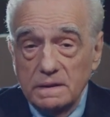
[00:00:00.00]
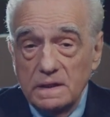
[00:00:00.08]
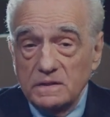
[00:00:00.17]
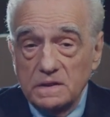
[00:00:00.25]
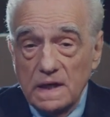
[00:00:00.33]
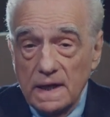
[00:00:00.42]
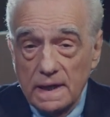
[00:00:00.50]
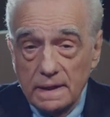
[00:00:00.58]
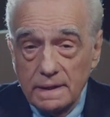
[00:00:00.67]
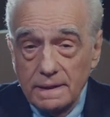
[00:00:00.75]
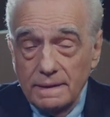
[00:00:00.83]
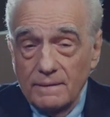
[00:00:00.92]
To this
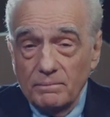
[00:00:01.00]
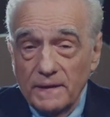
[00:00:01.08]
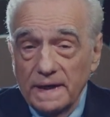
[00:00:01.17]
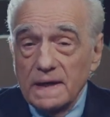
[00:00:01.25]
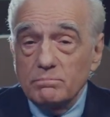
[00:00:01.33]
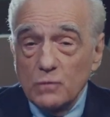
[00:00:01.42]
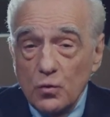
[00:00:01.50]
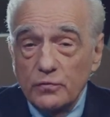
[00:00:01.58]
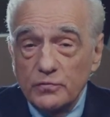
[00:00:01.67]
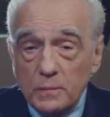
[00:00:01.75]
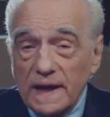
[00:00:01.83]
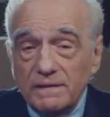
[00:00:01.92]
day, I get
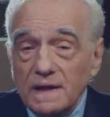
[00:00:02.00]
moved when I